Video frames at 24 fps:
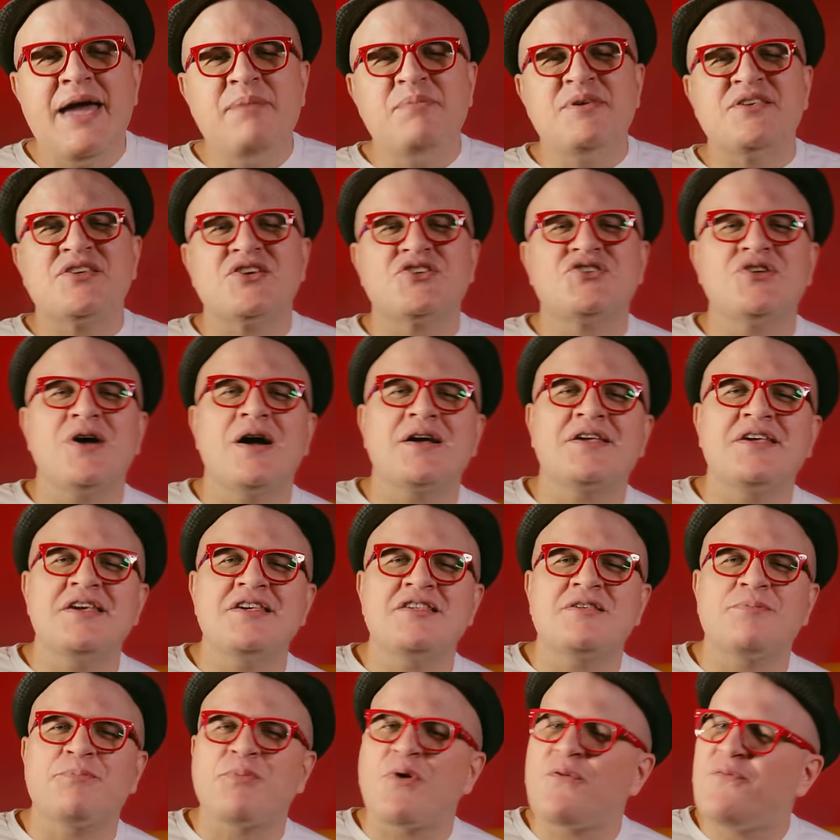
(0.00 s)
Hey music
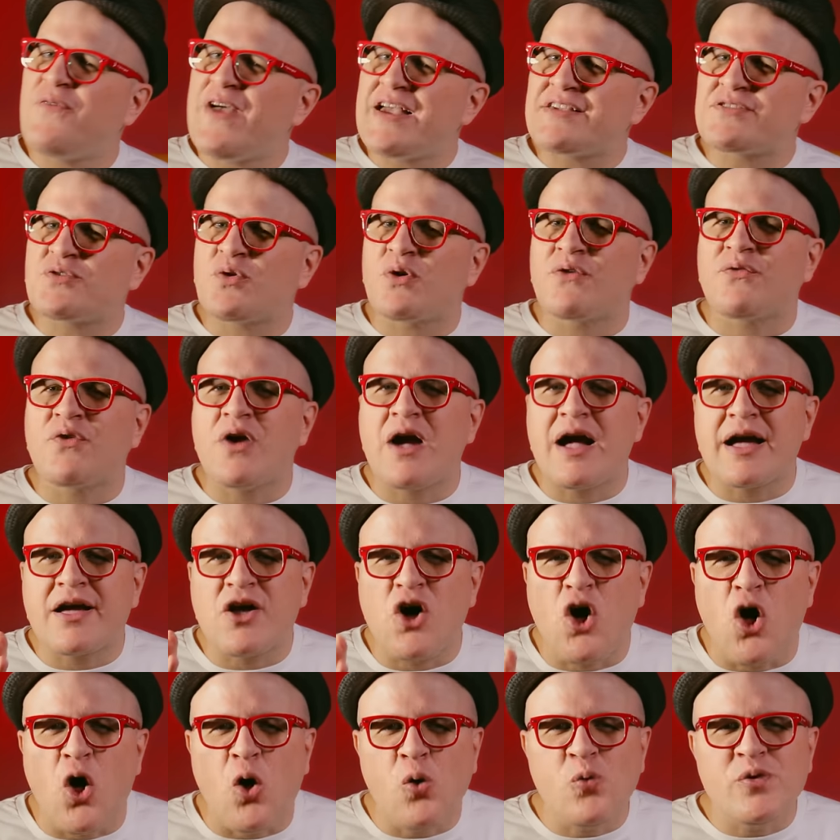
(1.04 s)
junkies, Professor of
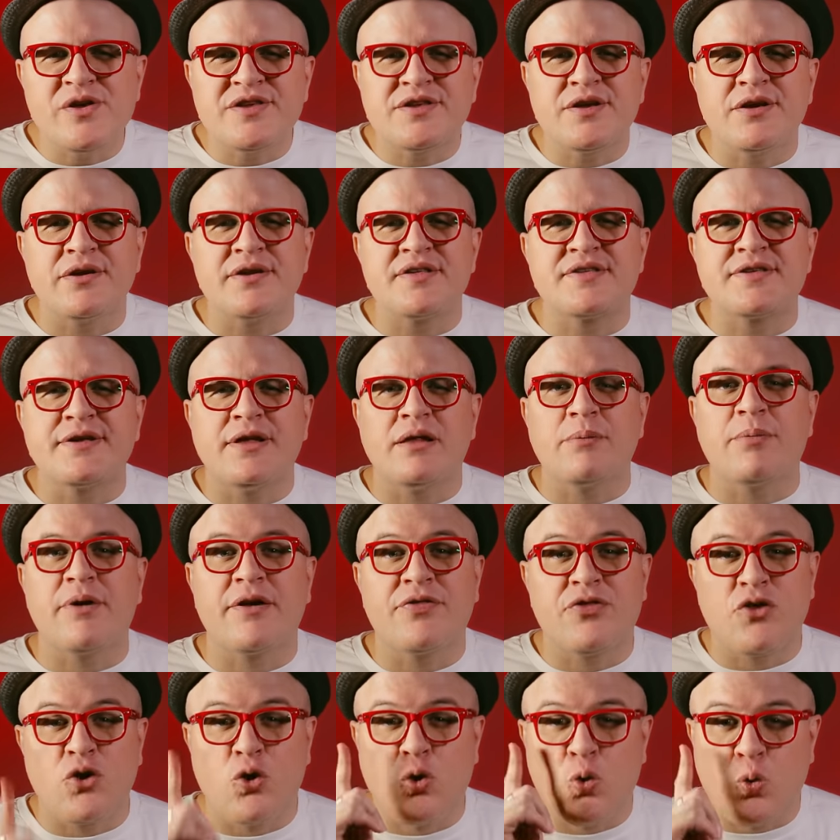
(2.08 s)
Rock, always here to
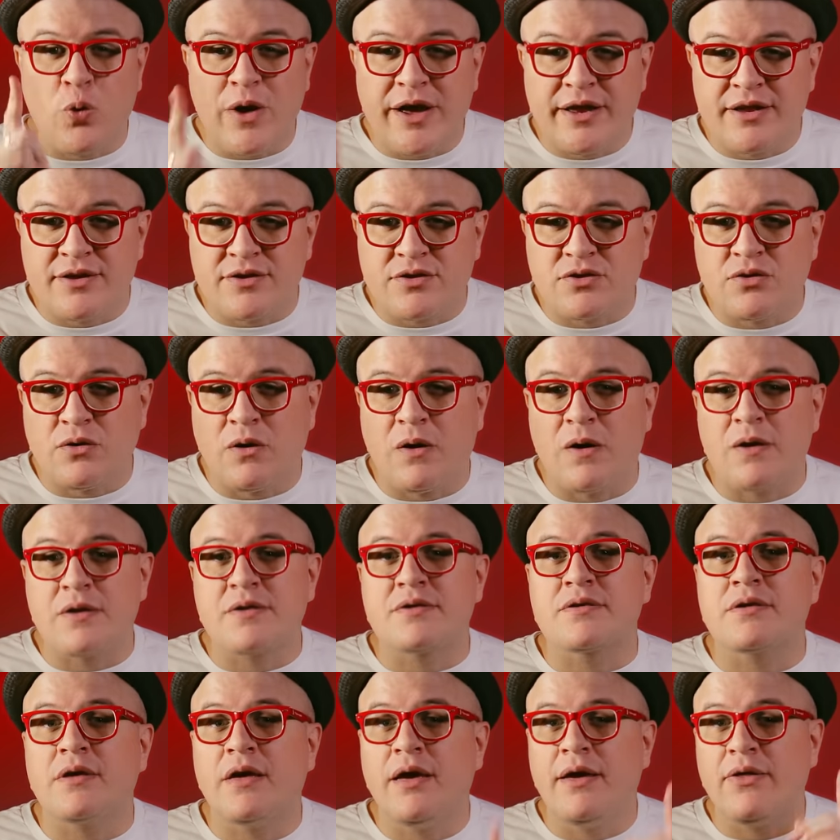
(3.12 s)
celebrate the greatest
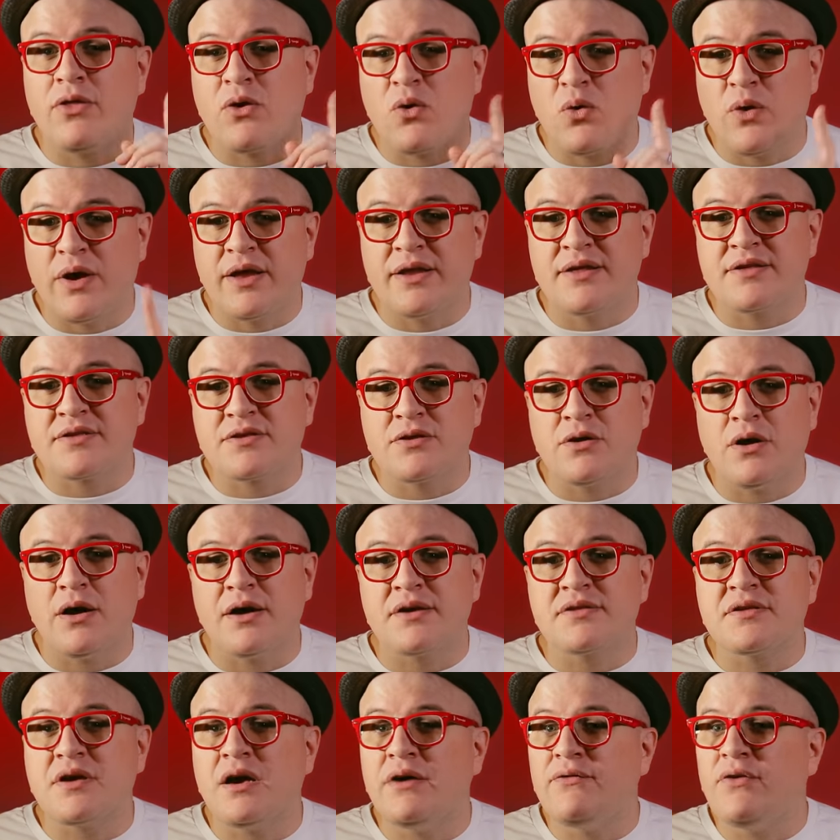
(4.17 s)
artists and the greatest
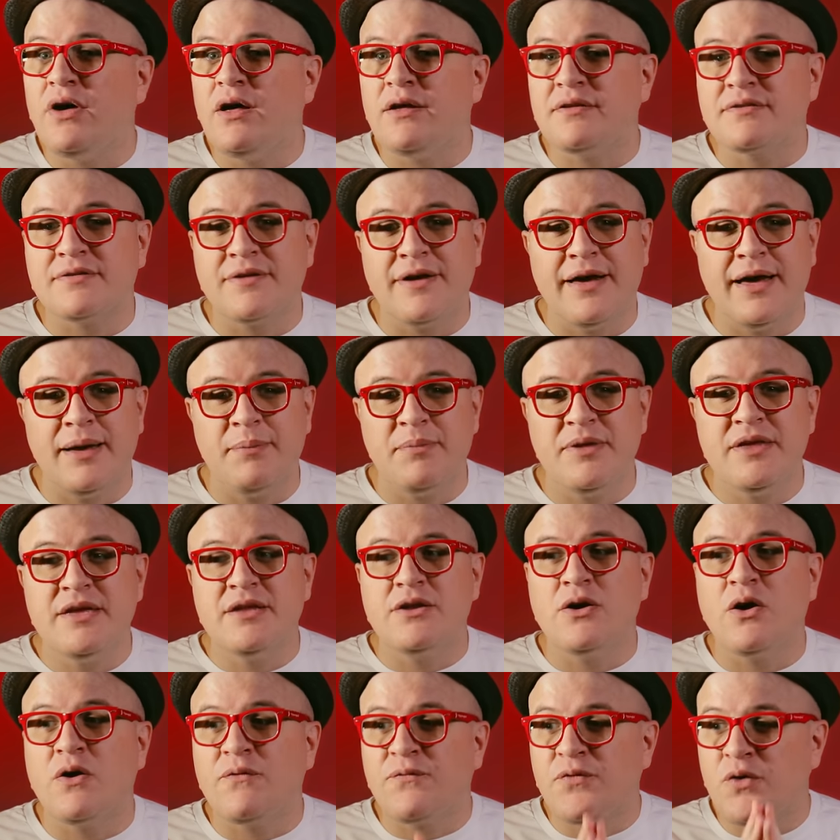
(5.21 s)
songs of all time.
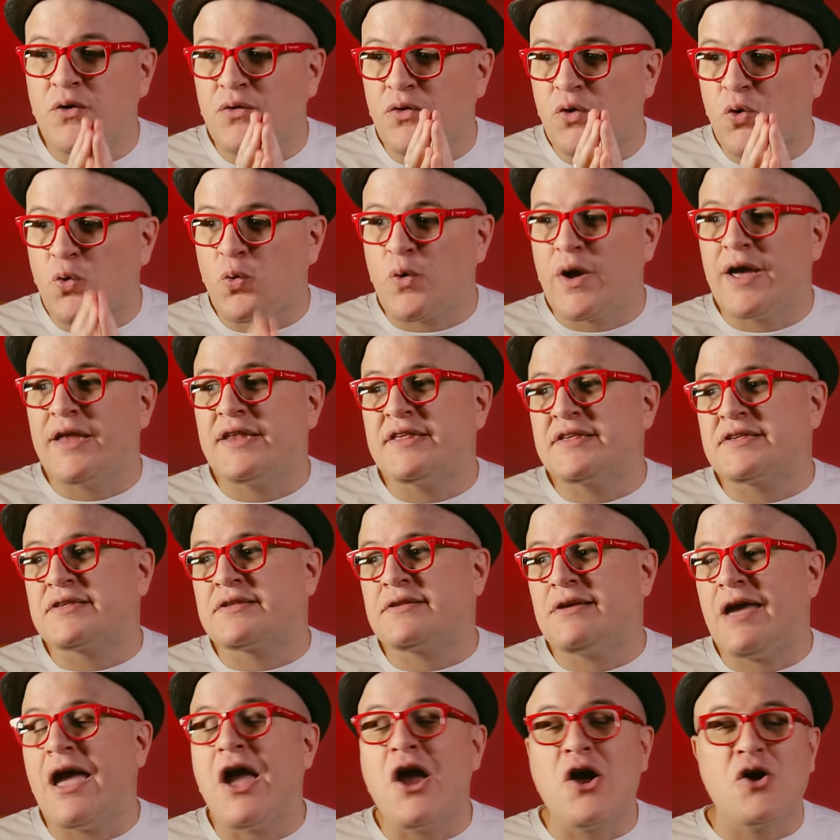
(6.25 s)
You know, if you're the
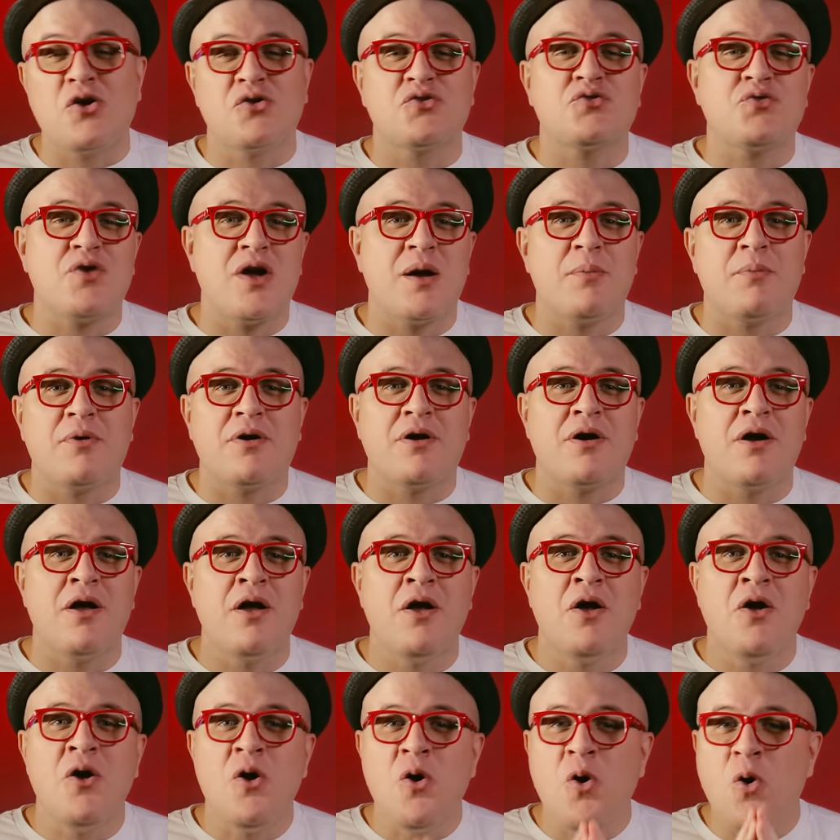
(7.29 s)
greatest air drummer
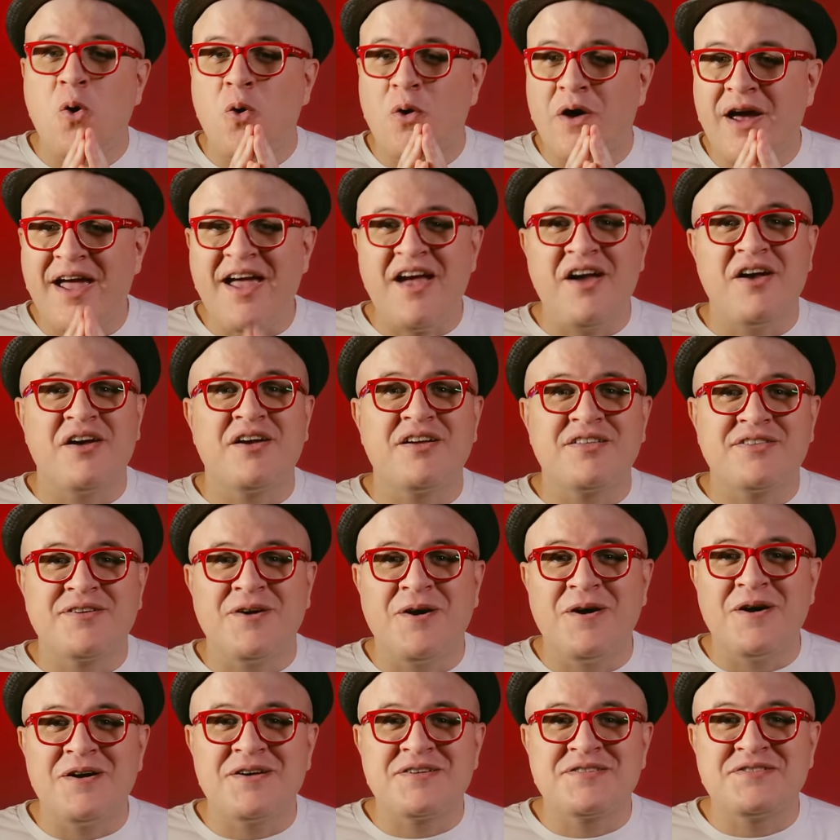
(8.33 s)
or air
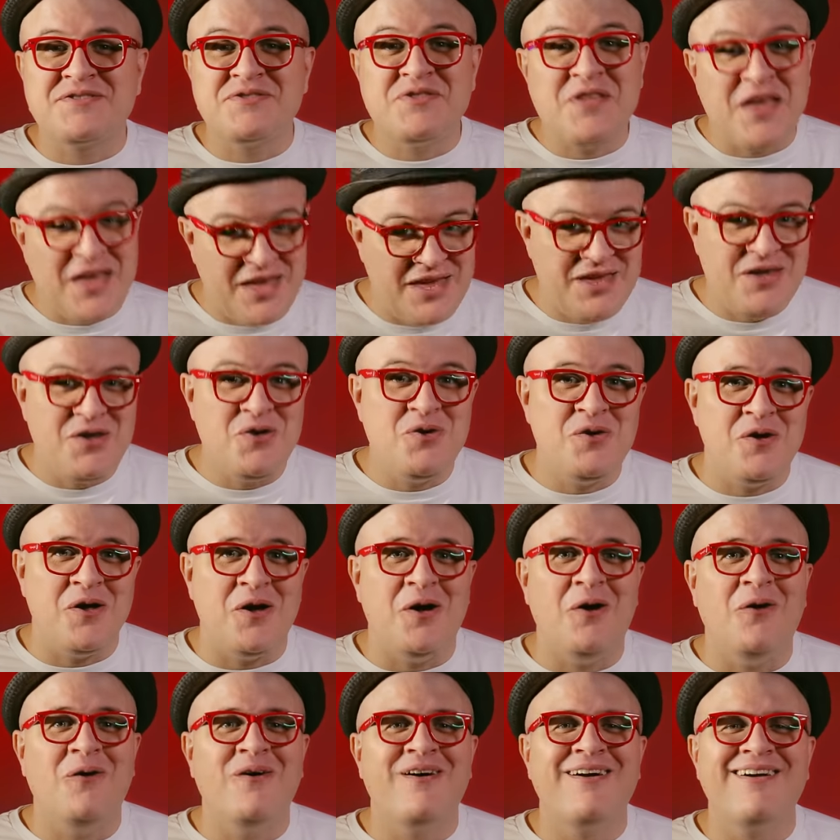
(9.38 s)
guitarist that you
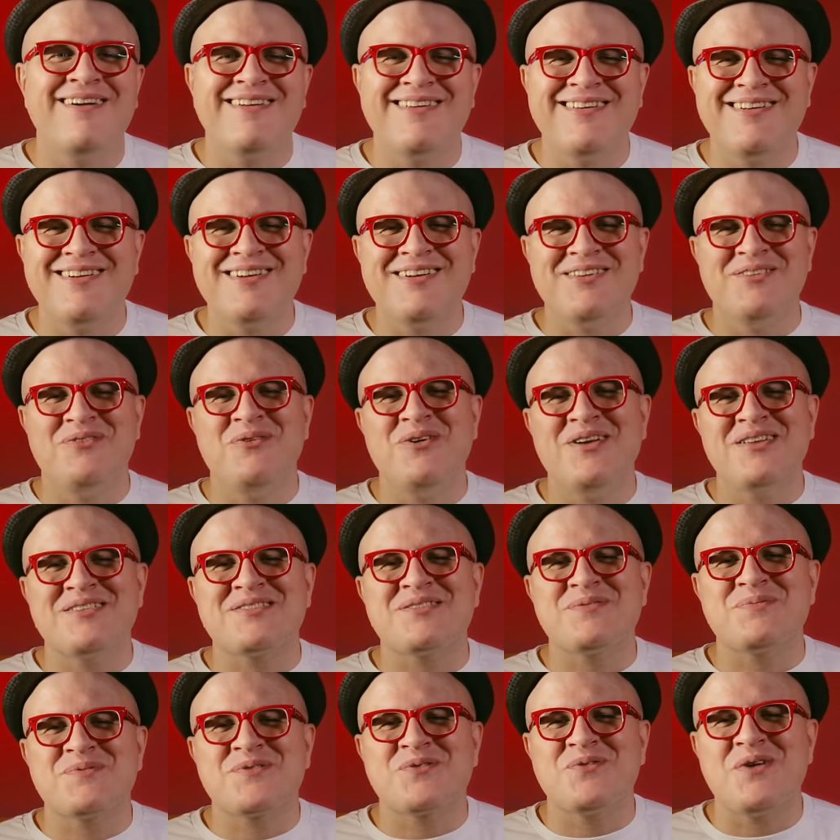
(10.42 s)
know, you're going to want to
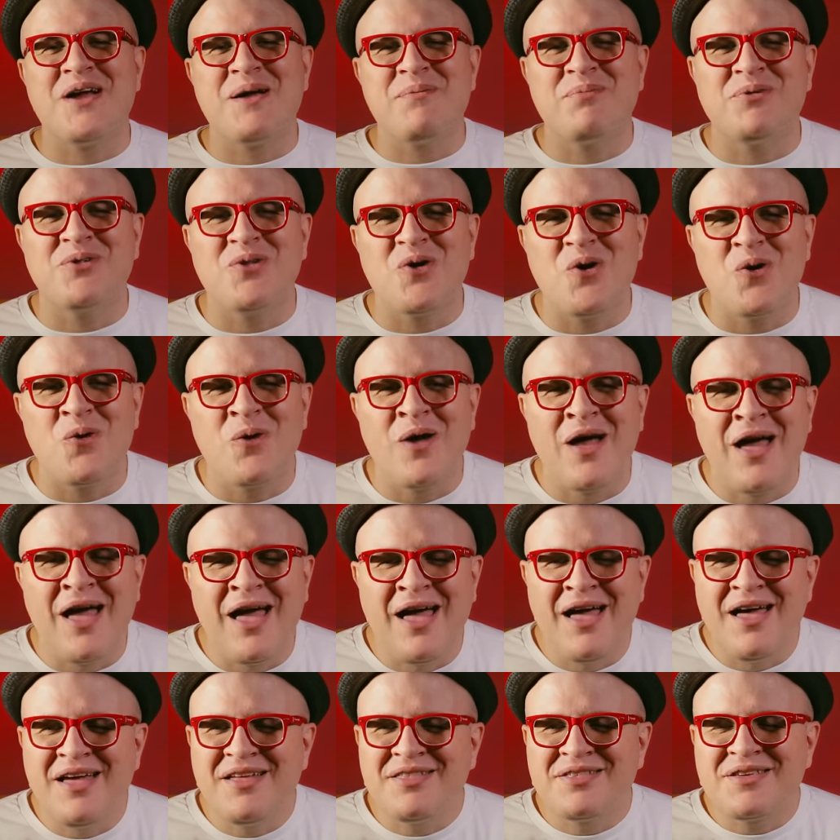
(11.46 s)
subscribe below
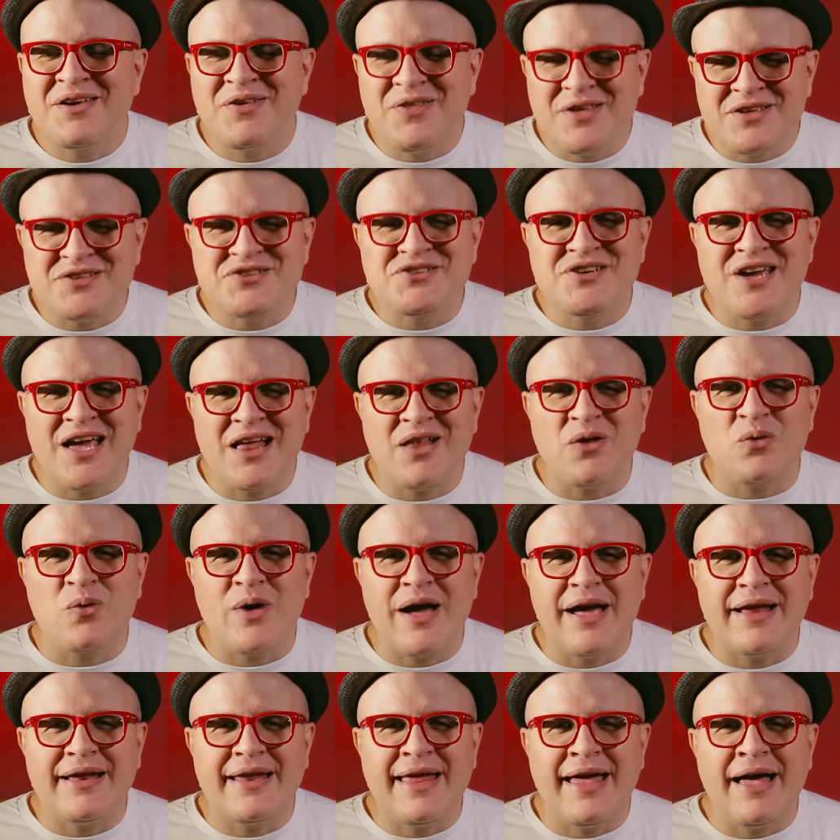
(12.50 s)
to this channel
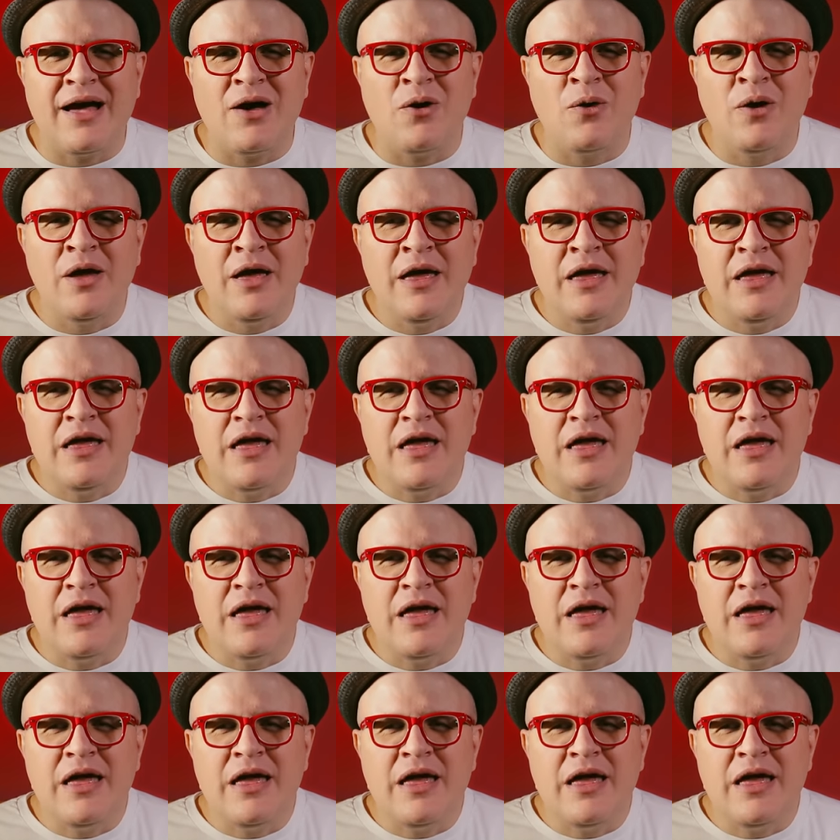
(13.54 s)
right now.